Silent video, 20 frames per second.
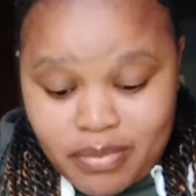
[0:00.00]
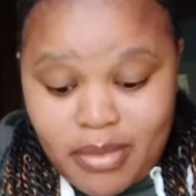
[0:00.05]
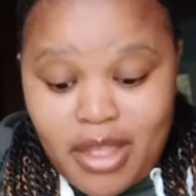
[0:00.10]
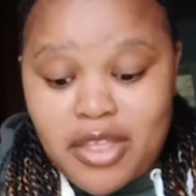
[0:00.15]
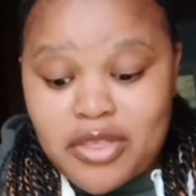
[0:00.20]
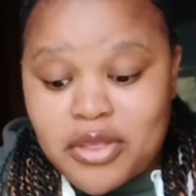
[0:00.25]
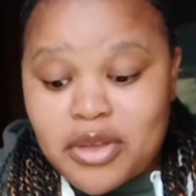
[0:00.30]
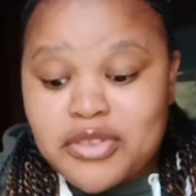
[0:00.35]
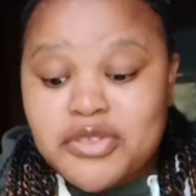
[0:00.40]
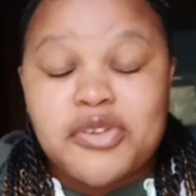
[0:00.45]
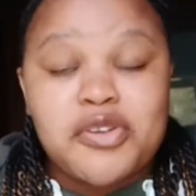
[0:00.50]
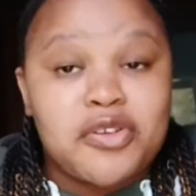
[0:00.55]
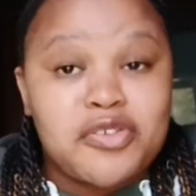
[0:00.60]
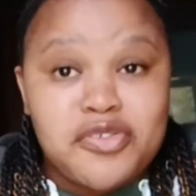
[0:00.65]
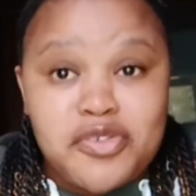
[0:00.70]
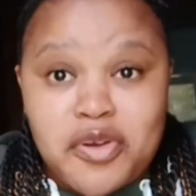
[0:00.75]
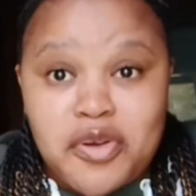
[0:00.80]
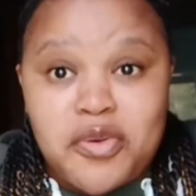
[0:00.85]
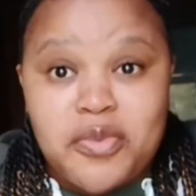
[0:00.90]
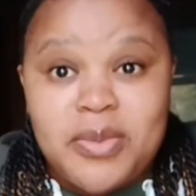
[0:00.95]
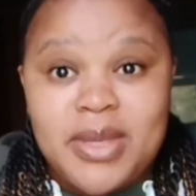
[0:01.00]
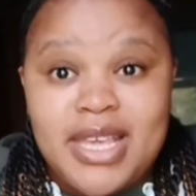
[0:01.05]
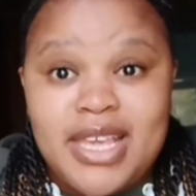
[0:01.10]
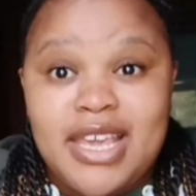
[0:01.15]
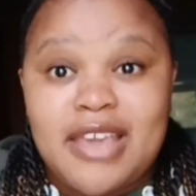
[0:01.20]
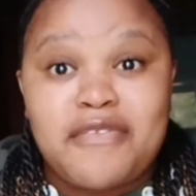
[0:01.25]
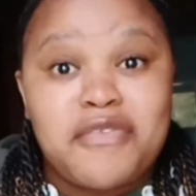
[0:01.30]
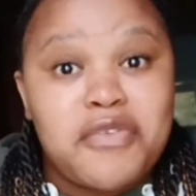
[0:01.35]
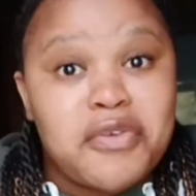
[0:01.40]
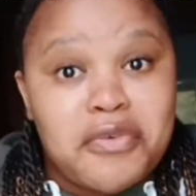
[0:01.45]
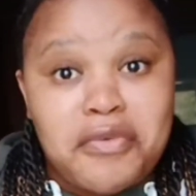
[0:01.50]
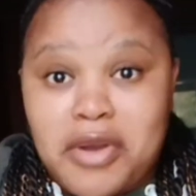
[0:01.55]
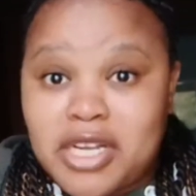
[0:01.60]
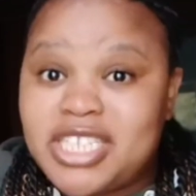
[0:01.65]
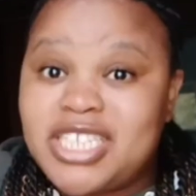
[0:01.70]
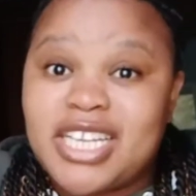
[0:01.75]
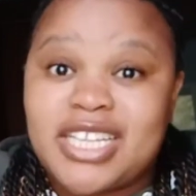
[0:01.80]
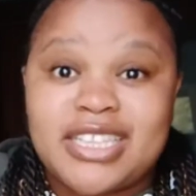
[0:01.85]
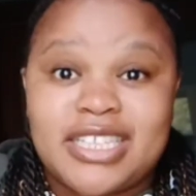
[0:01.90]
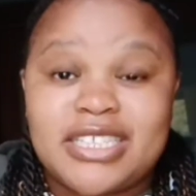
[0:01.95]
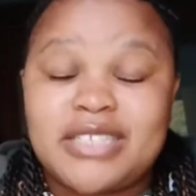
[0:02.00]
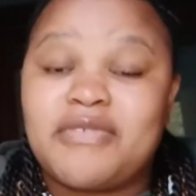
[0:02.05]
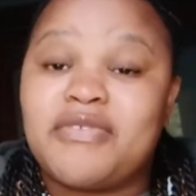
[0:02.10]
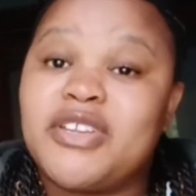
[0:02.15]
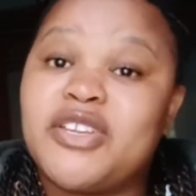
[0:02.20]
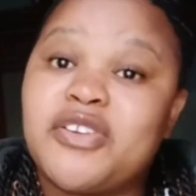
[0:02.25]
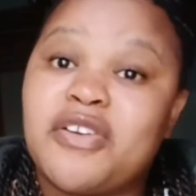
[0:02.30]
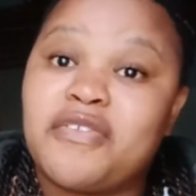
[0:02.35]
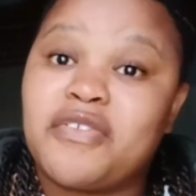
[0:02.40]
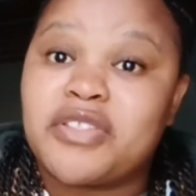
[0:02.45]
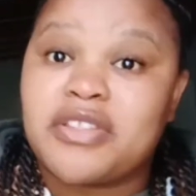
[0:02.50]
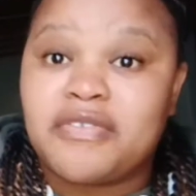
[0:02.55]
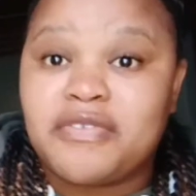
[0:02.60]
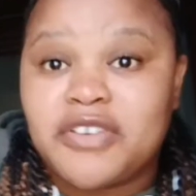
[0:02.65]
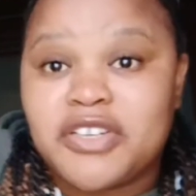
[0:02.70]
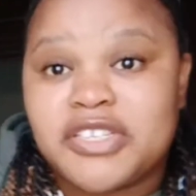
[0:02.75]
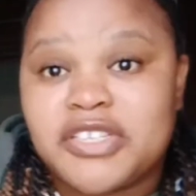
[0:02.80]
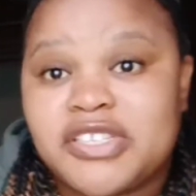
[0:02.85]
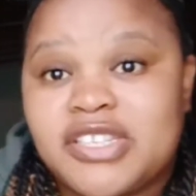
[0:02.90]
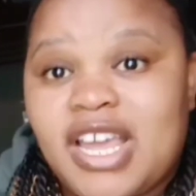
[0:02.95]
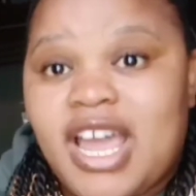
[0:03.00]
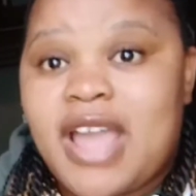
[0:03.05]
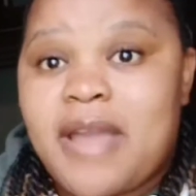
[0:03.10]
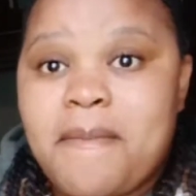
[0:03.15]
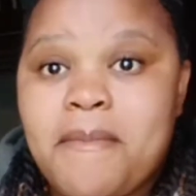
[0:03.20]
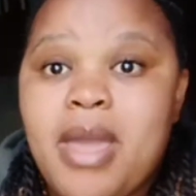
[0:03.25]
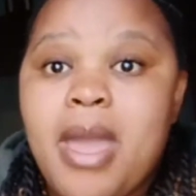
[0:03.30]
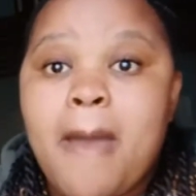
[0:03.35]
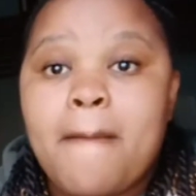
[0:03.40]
those who don't know me, if you're watching this video for the first time,